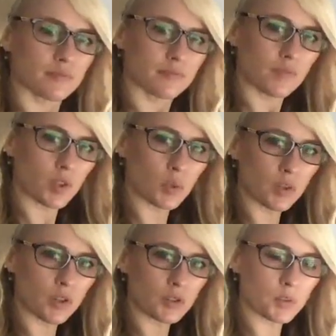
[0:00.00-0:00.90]
The
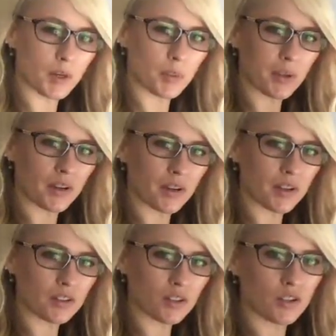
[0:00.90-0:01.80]
world where we
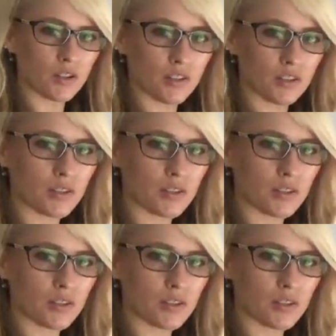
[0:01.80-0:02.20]
are, Earth.